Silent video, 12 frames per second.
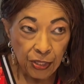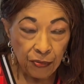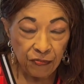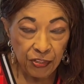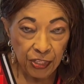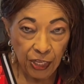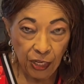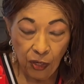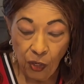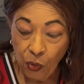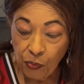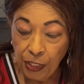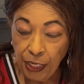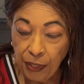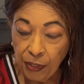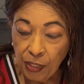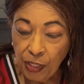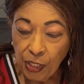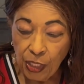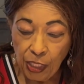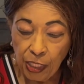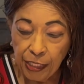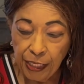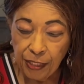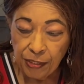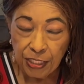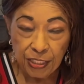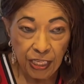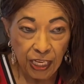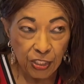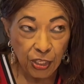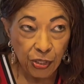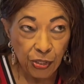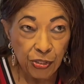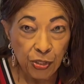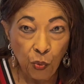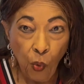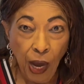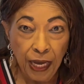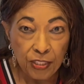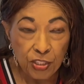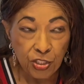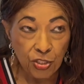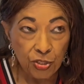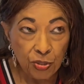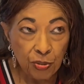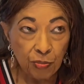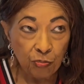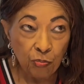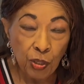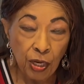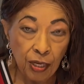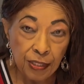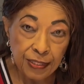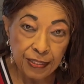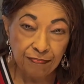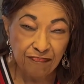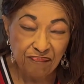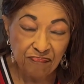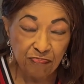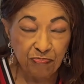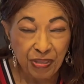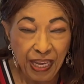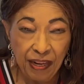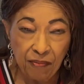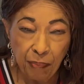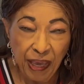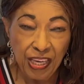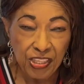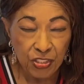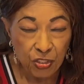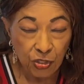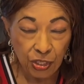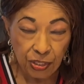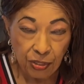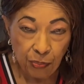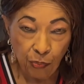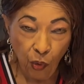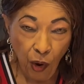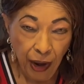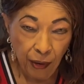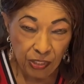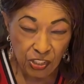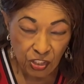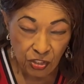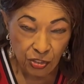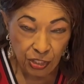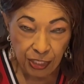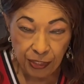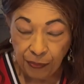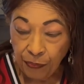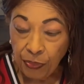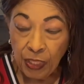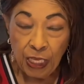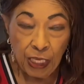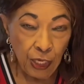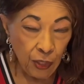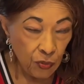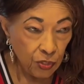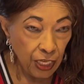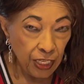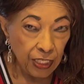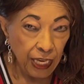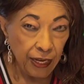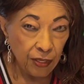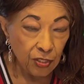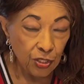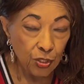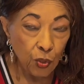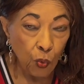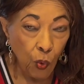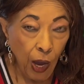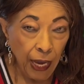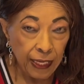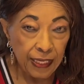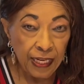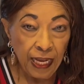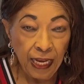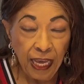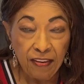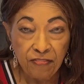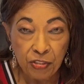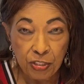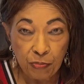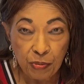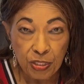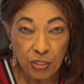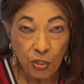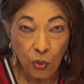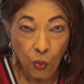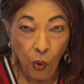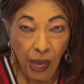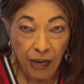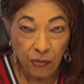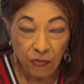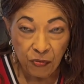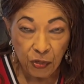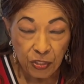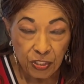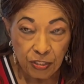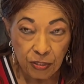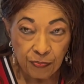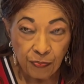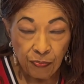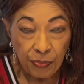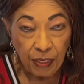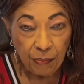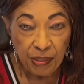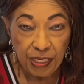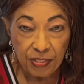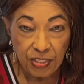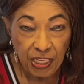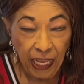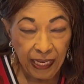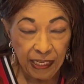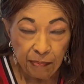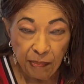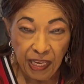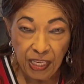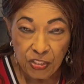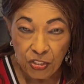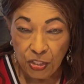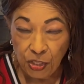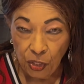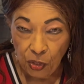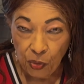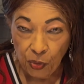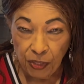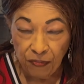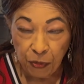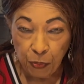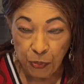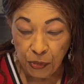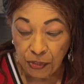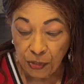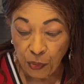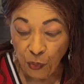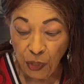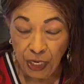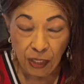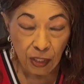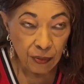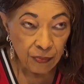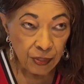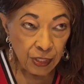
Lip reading: vanilla on there. Clear does not turn your white sugar kind of beige looking or brownish looking. It'll stay kind of snow white. And I like for it to be snow white versus being slightly beige color if you put the regular